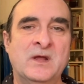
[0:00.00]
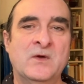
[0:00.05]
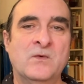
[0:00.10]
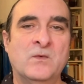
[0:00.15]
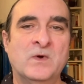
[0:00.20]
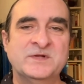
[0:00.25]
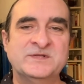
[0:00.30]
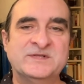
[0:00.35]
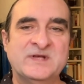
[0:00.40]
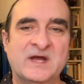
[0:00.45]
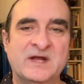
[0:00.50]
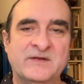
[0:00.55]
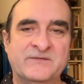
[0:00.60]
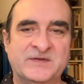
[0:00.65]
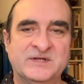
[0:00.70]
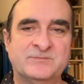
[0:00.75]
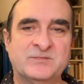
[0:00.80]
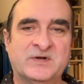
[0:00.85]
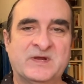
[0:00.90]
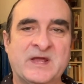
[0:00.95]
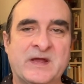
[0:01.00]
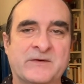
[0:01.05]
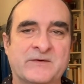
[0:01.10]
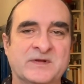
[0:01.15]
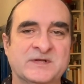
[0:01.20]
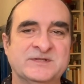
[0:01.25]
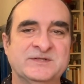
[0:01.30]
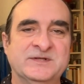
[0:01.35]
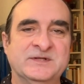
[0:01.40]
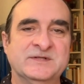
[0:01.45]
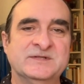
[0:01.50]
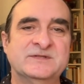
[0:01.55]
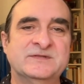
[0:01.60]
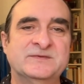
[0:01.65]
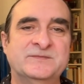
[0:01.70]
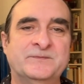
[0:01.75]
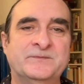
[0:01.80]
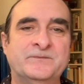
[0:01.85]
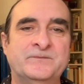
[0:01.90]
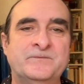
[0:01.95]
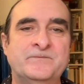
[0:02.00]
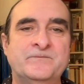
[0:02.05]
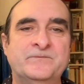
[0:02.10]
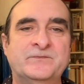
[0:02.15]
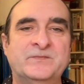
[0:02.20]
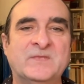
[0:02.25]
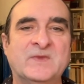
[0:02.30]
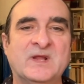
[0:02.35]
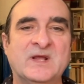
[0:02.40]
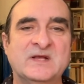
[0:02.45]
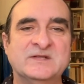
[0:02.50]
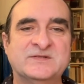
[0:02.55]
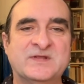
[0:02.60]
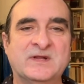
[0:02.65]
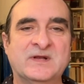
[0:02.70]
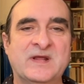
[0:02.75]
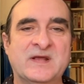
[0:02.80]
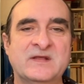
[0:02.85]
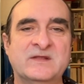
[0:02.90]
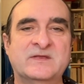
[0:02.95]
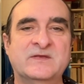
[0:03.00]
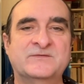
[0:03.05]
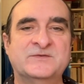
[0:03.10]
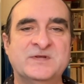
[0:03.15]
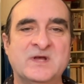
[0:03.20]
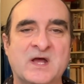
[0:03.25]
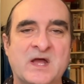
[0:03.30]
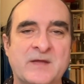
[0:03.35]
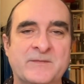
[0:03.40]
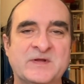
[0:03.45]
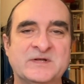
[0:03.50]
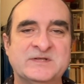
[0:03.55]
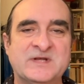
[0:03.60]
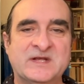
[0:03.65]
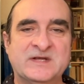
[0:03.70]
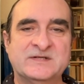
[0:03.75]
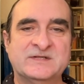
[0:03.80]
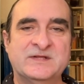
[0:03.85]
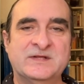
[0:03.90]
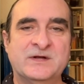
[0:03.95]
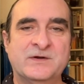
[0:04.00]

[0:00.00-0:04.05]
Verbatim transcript: One sign of this precariousness is the length of time it takes the